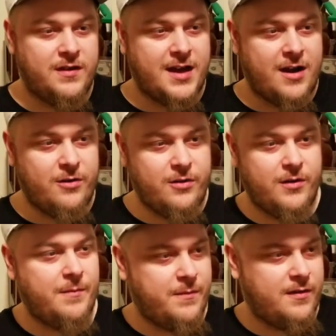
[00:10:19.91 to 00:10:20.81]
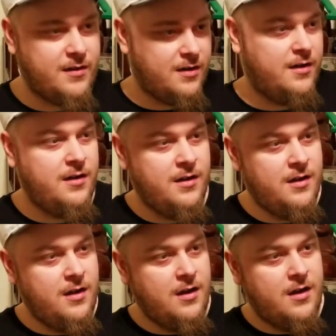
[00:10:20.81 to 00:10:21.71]
It got all the way up to
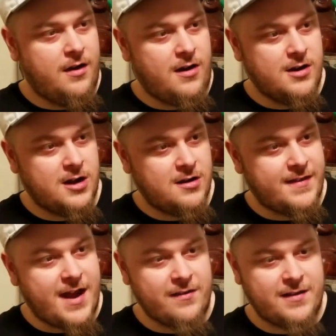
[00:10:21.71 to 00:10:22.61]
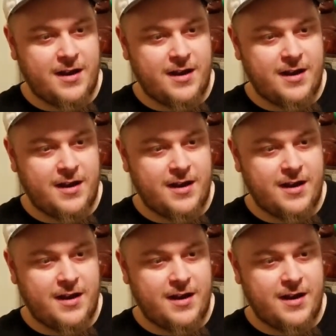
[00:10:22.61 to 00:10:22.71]
100,000.